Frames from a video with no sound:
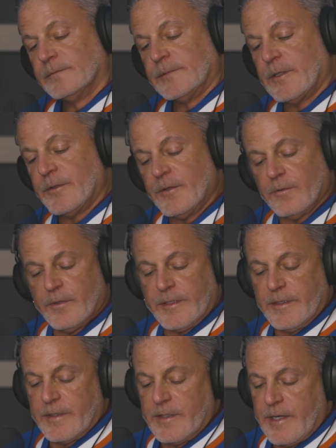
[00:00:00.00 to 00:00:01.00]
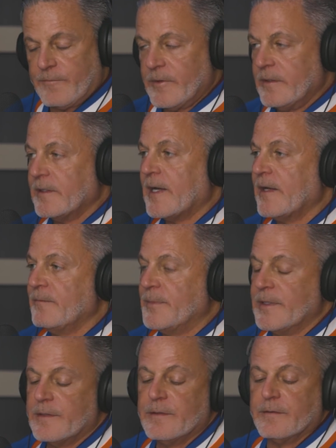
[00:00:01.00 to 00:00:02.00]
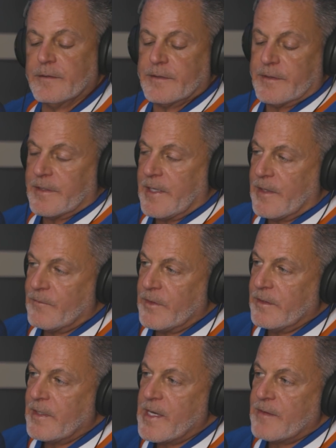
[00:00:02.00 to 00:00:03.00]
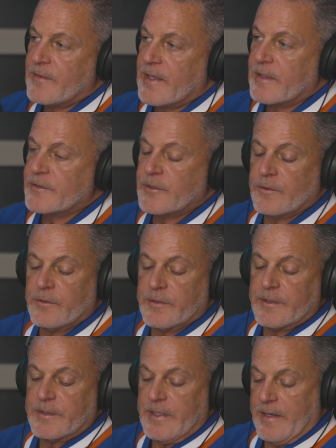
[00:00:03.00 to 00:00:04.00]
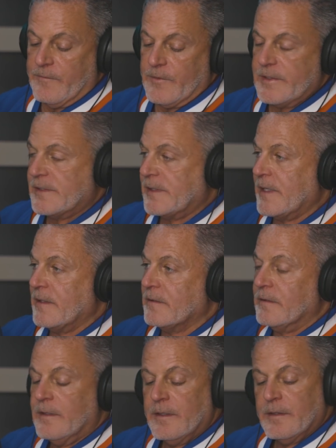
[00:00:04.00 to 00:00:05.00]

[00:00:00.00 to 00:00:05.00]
you know, you're looking at every live bid, you're looking at every live ask, you're looking at every sale,